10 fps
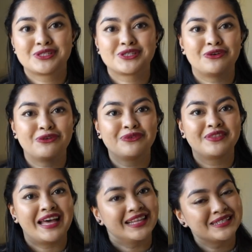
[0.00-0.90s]
So
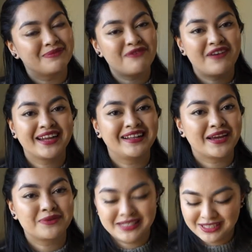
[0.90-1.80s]
that's my final
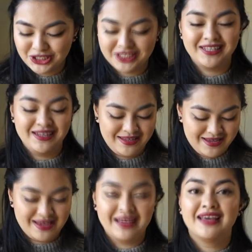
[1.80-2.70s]
acquisition,
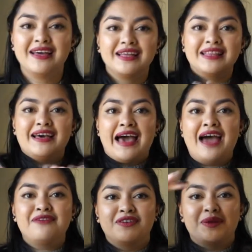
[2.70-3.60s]
the
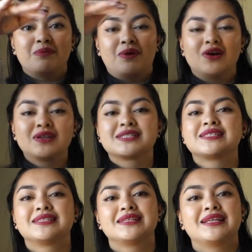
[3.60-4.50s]
Advent
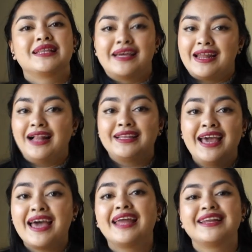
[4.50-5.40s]
box that I'll
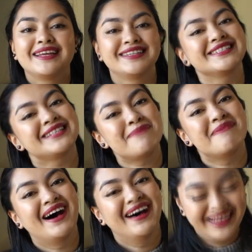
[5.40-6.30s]
get in
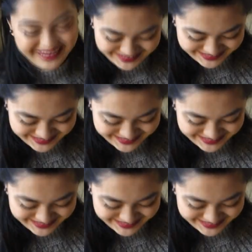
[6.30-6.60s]
December.